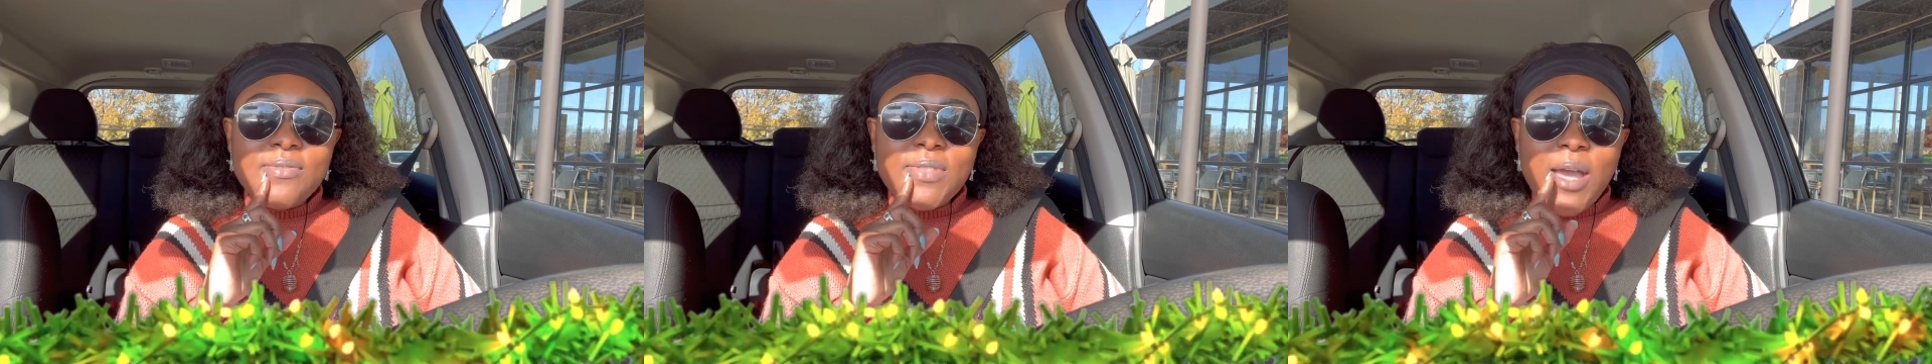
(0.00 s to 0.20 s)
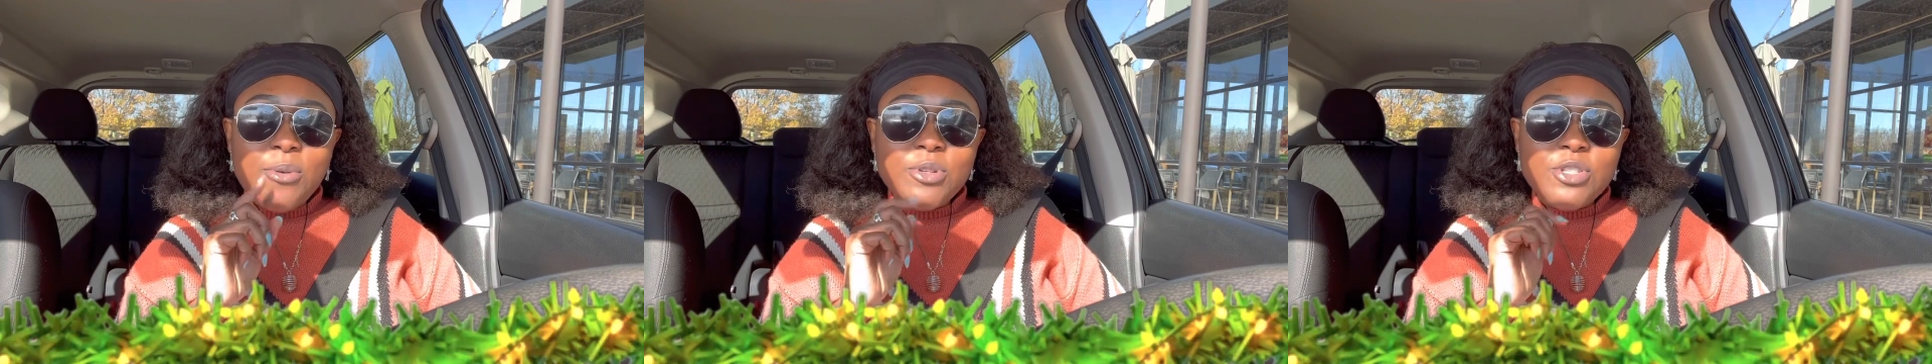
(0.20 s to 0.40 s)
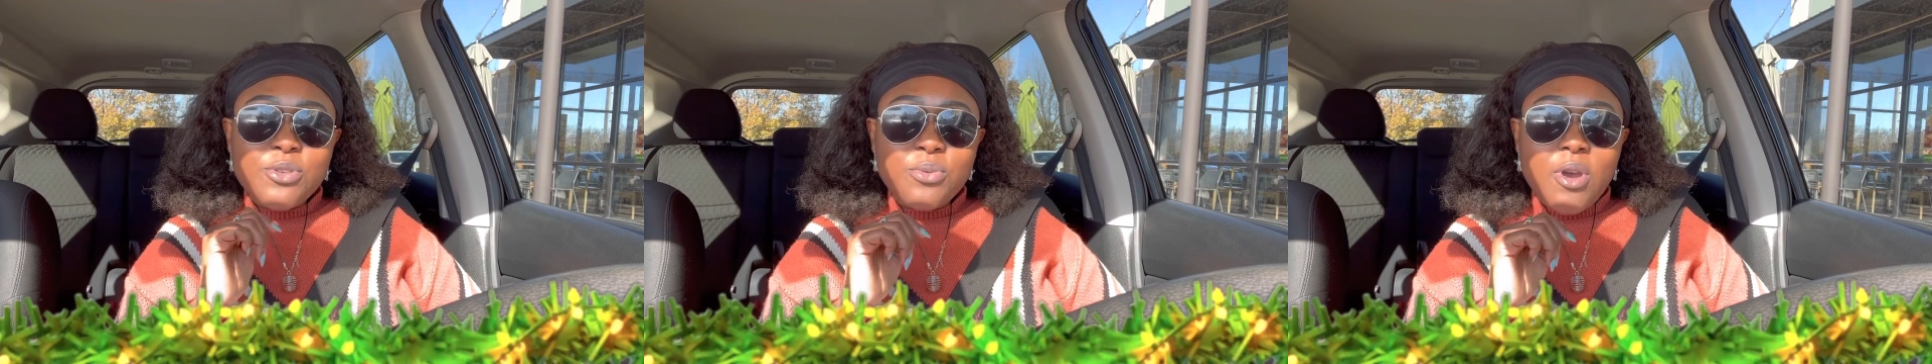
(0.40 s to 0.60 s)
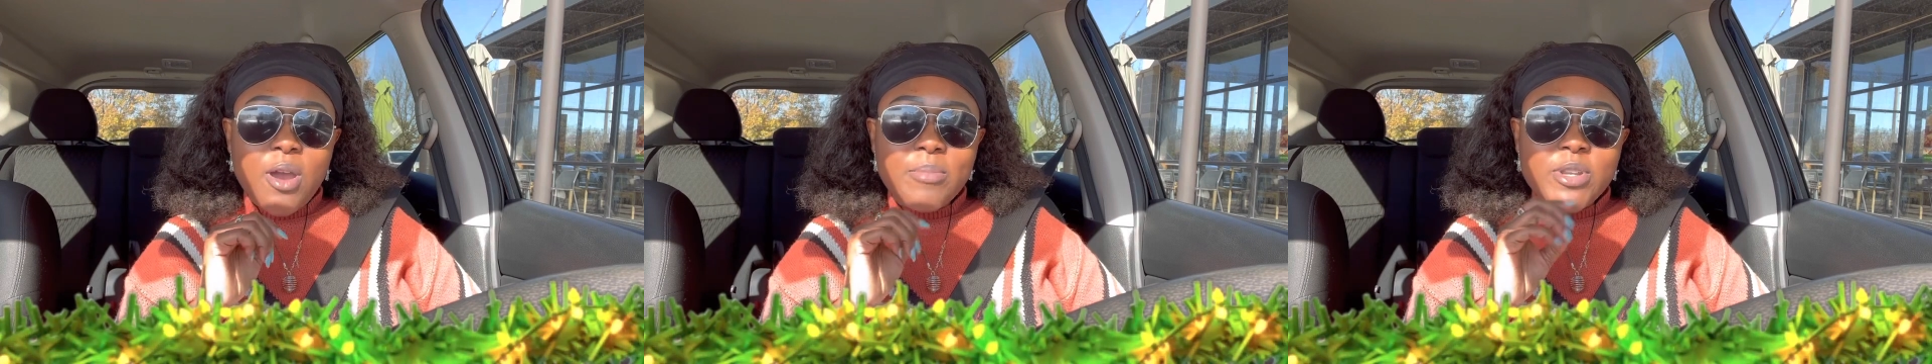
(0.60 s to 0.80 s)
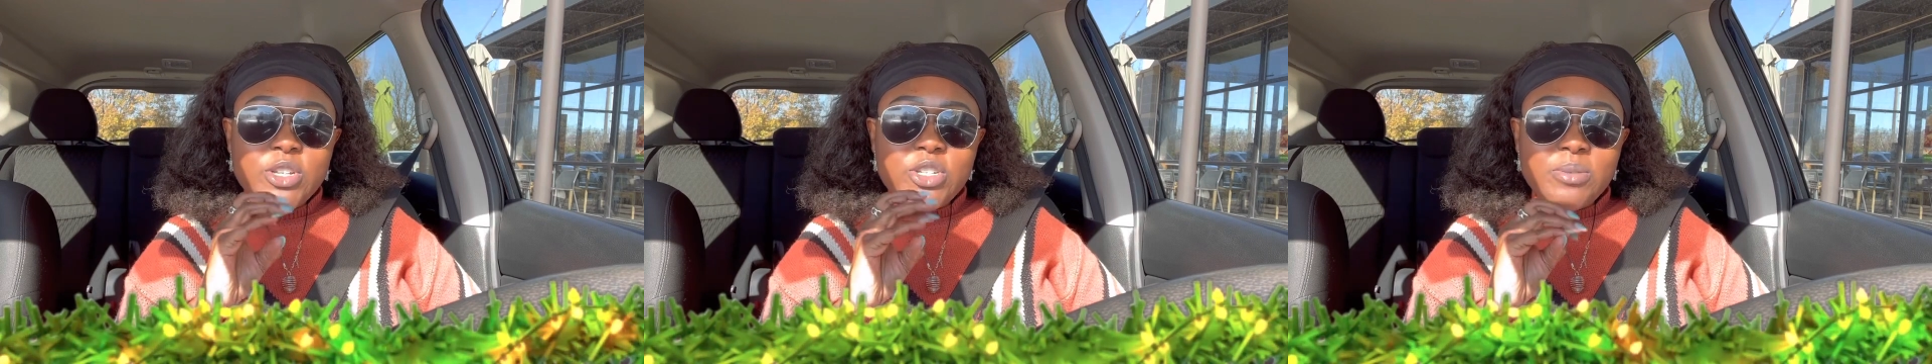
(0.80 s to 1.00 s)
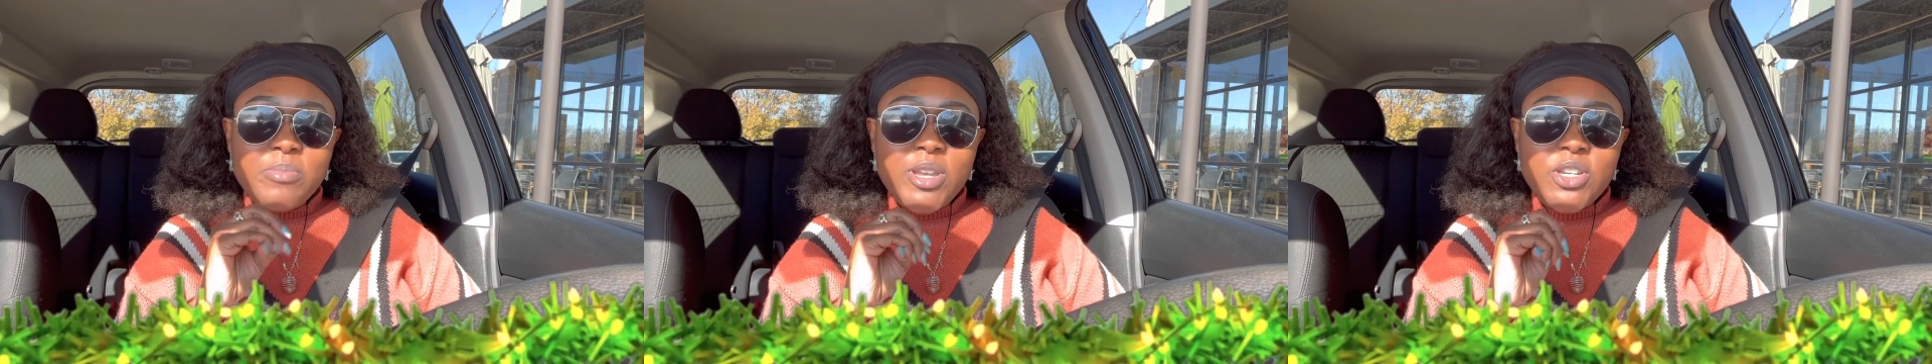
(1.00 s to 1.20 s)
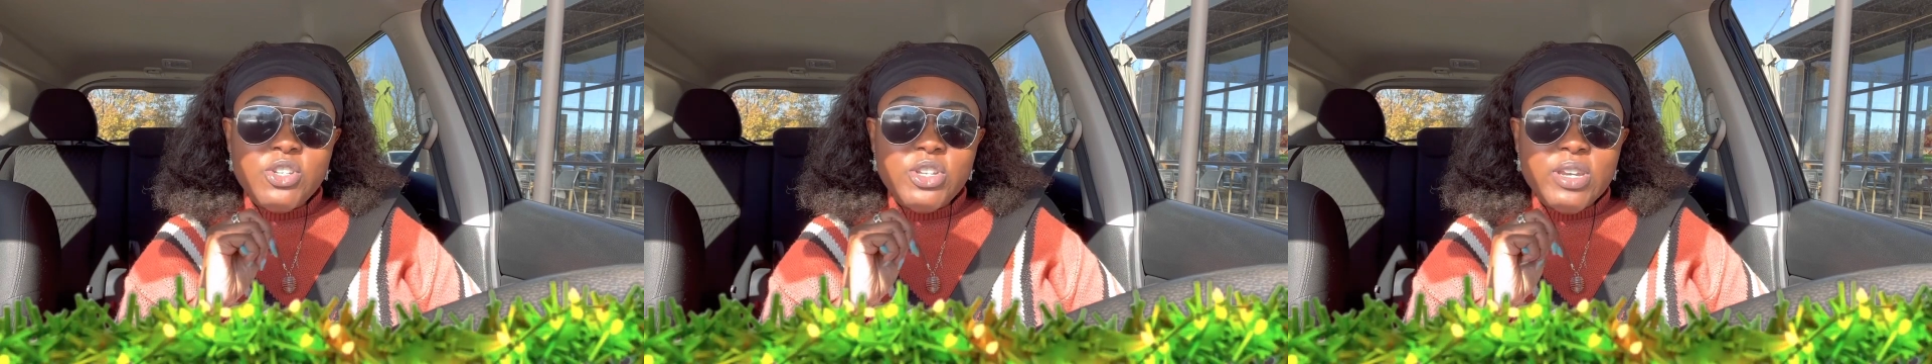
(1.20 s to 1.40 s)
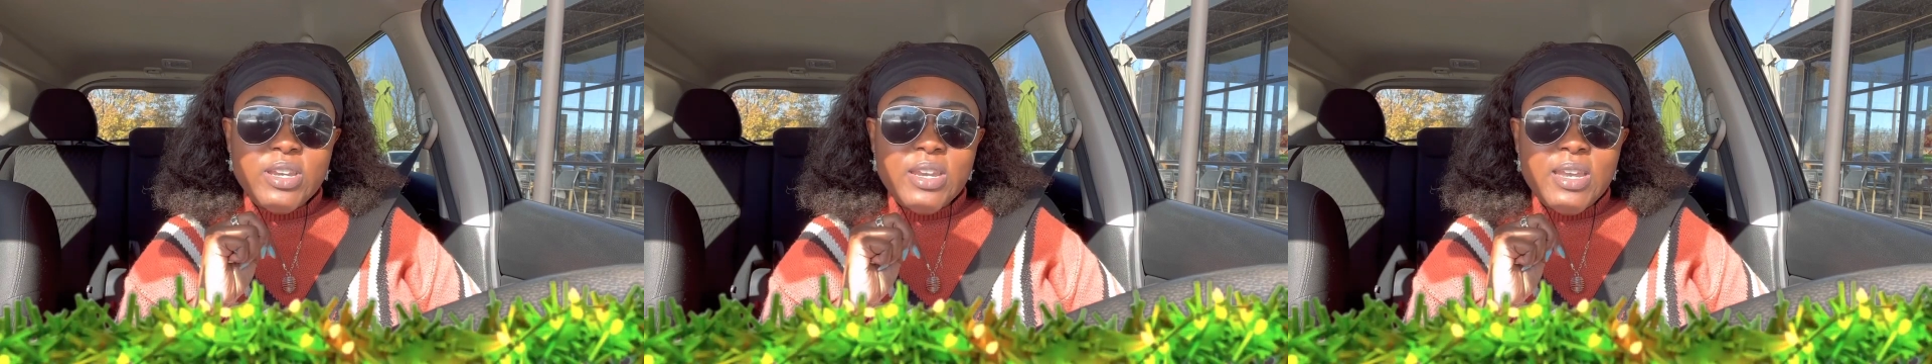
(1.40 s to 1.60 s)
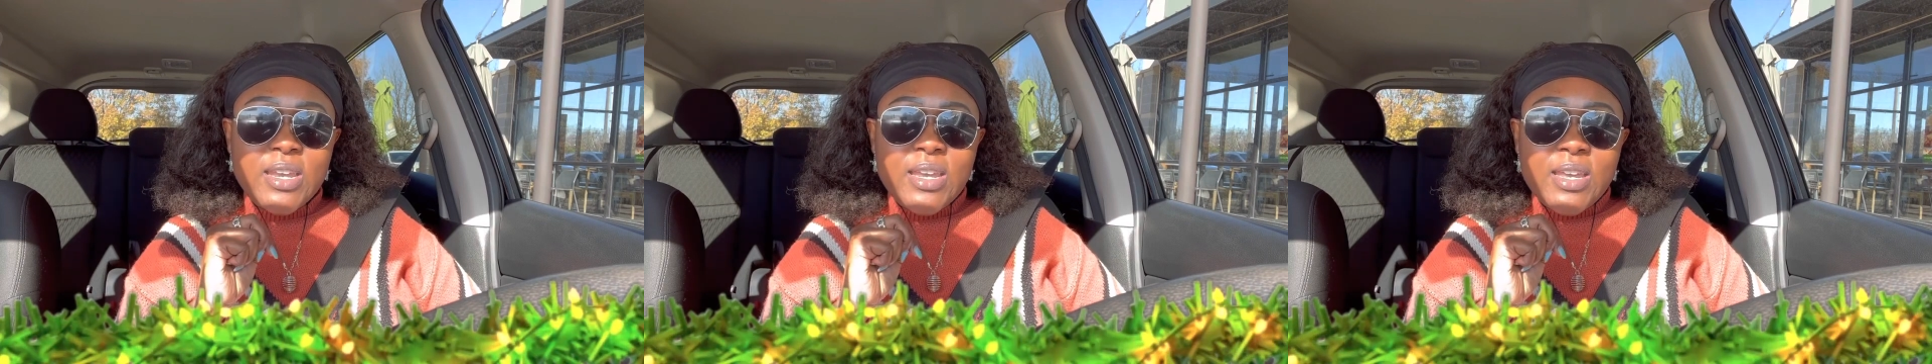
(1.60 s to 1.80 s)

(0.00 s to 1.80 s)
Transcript: if that was the ramen she mentioned.